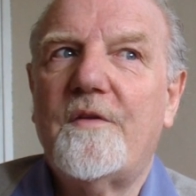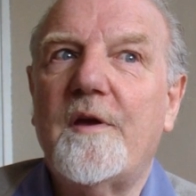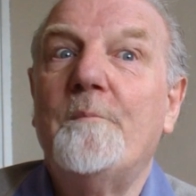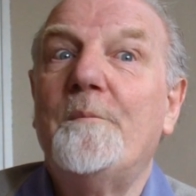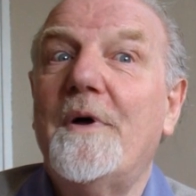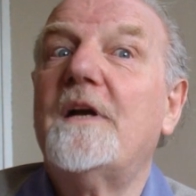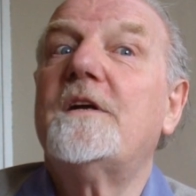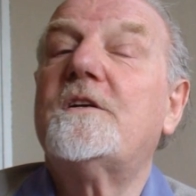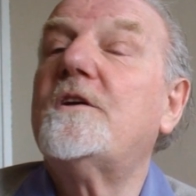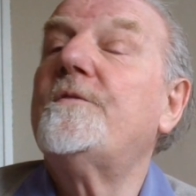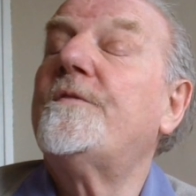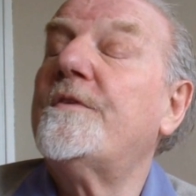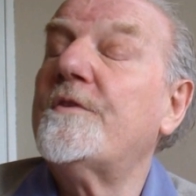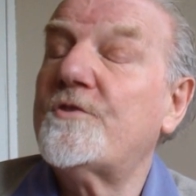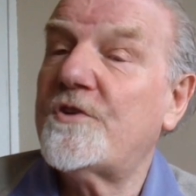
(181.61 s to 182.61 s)
the ability
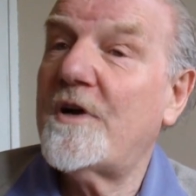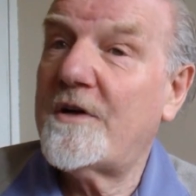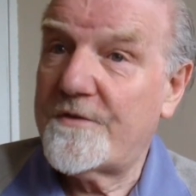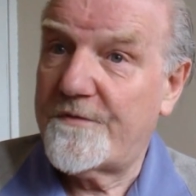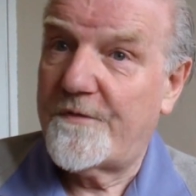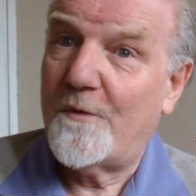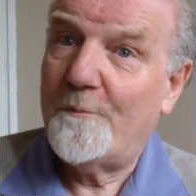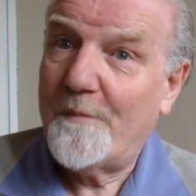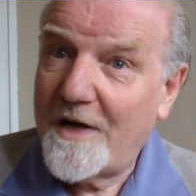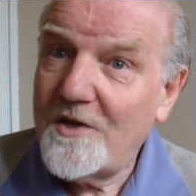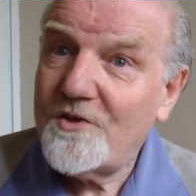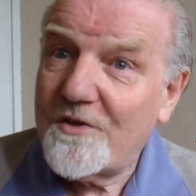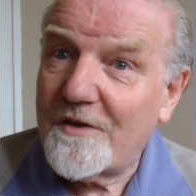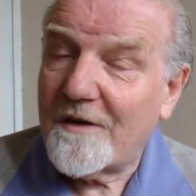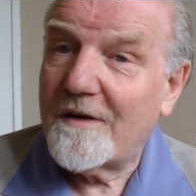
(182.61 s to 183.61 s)
for
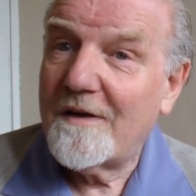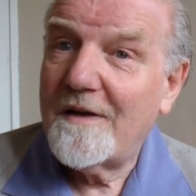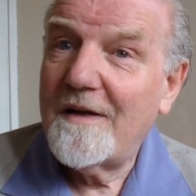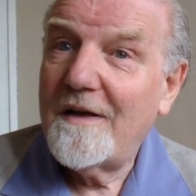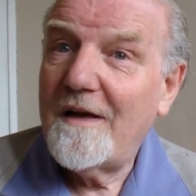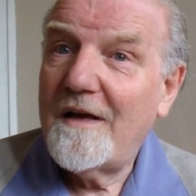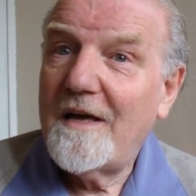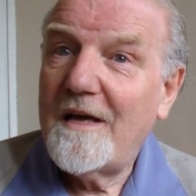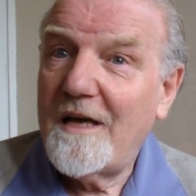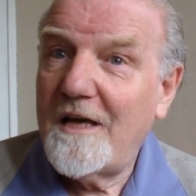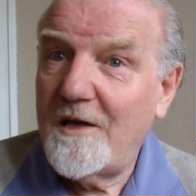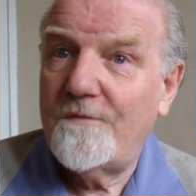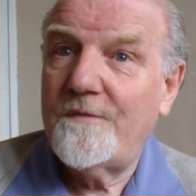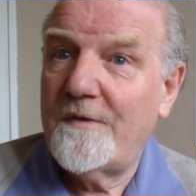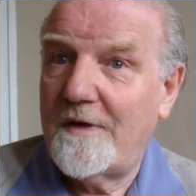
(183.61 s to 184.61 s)
transformation
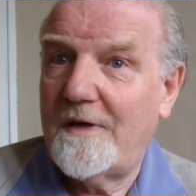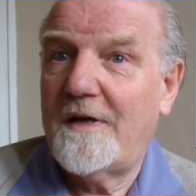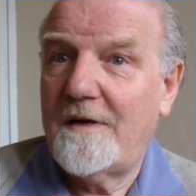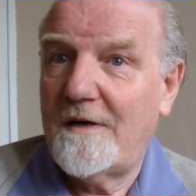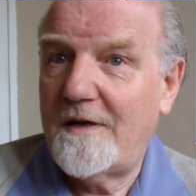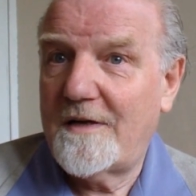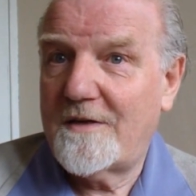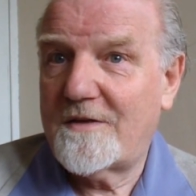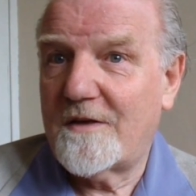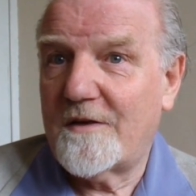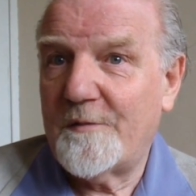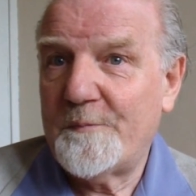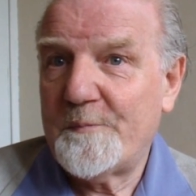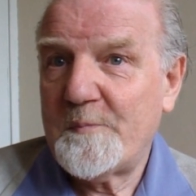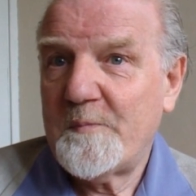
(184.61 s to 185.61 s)
even in
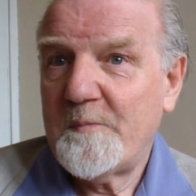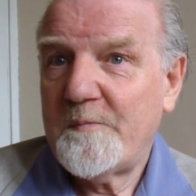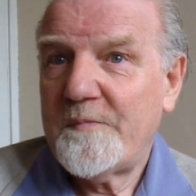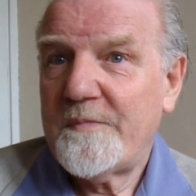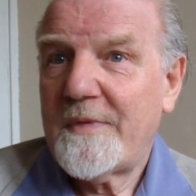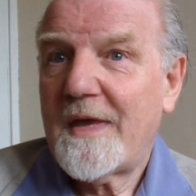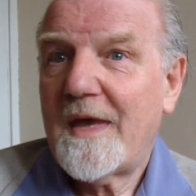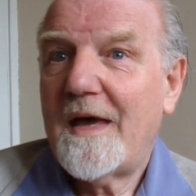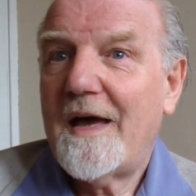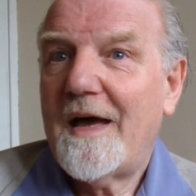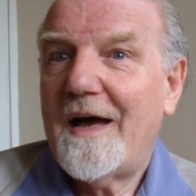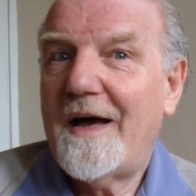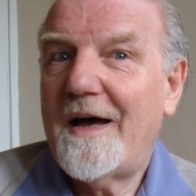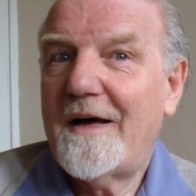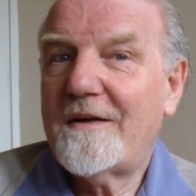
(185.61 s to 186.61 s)
litter.
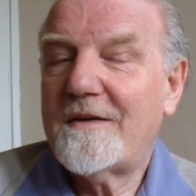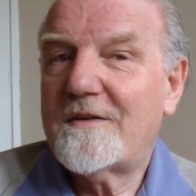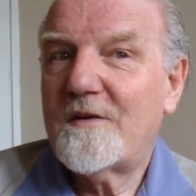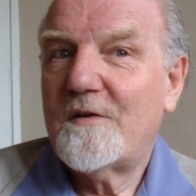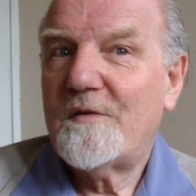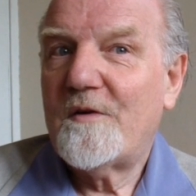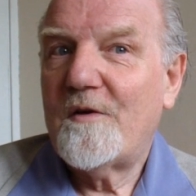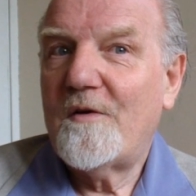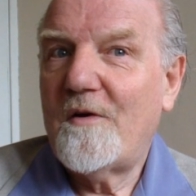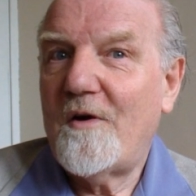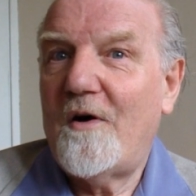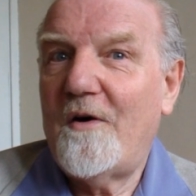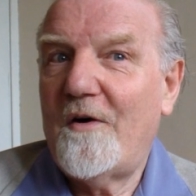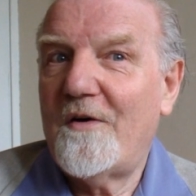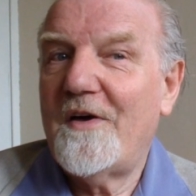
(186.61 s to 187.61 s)
And
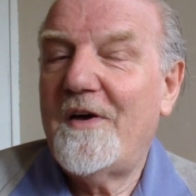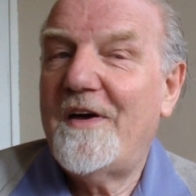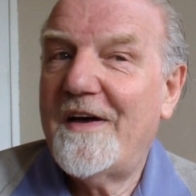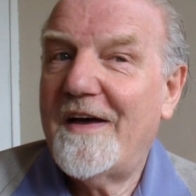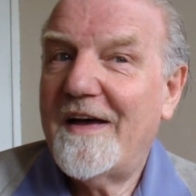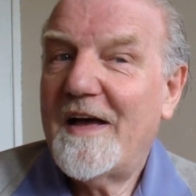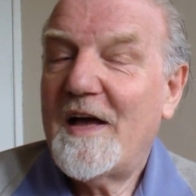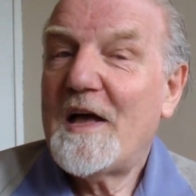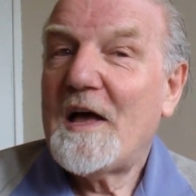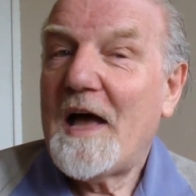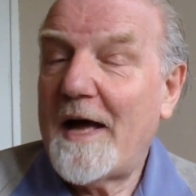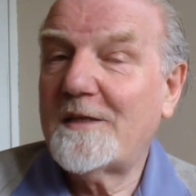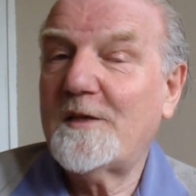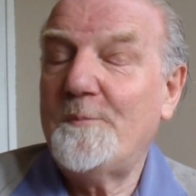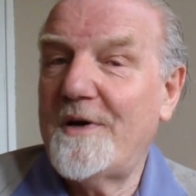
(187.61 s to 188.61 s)

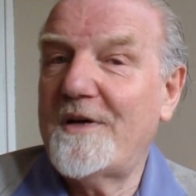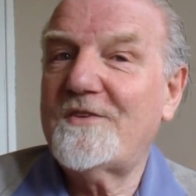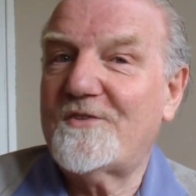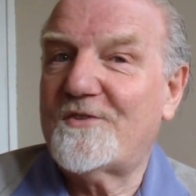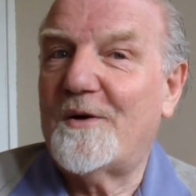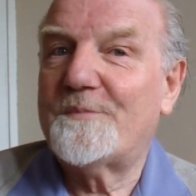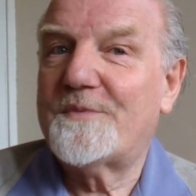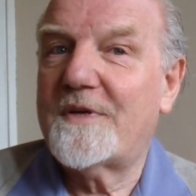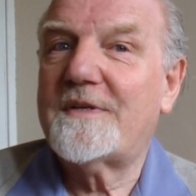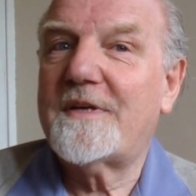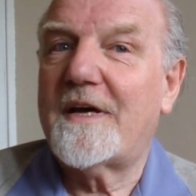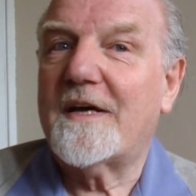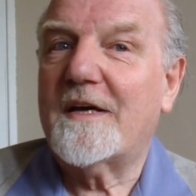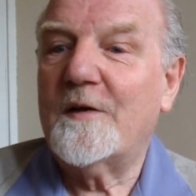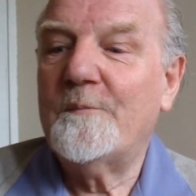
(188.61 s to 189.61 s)
at the bus stop
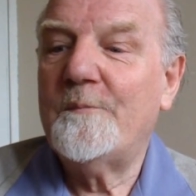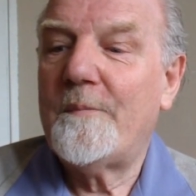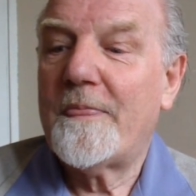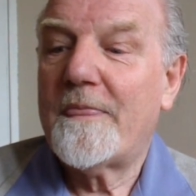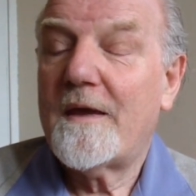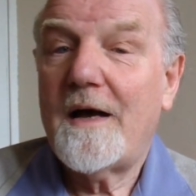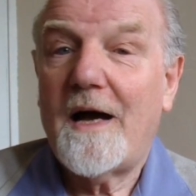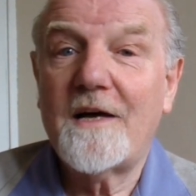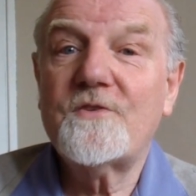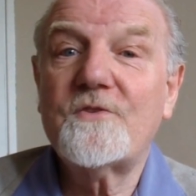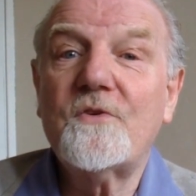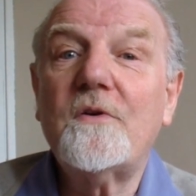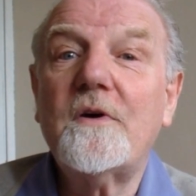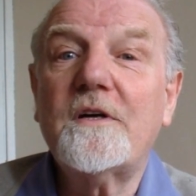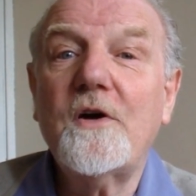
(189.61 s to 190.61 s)
today, I
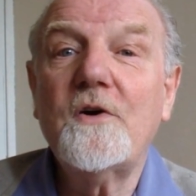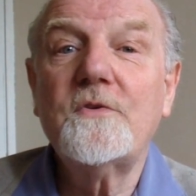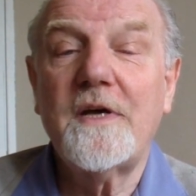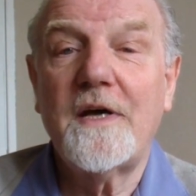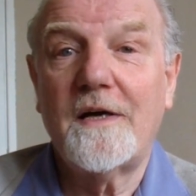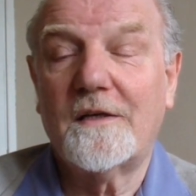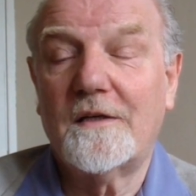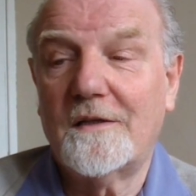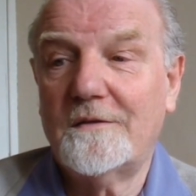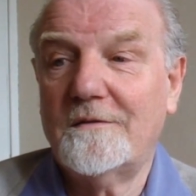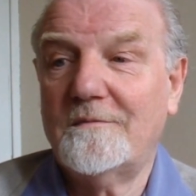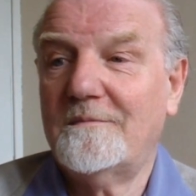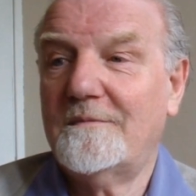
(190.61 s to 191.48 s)
saw a coat hanger,